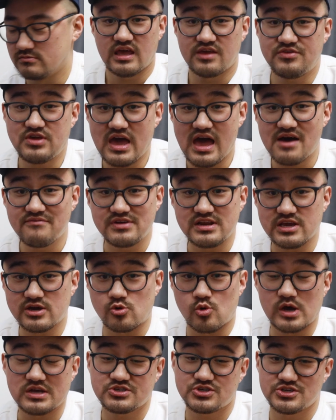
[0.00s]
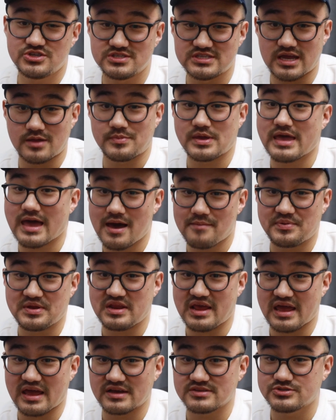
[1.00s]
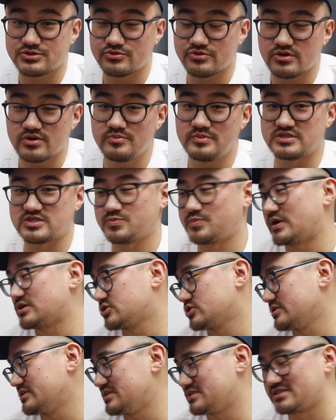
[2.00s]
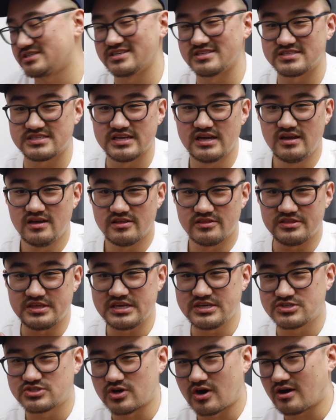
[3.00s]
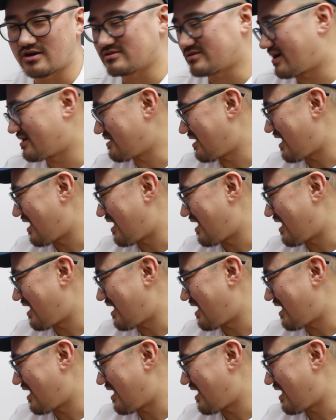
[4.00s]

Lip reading: If you have any questions, I'd be happy to answer them, especially since these are,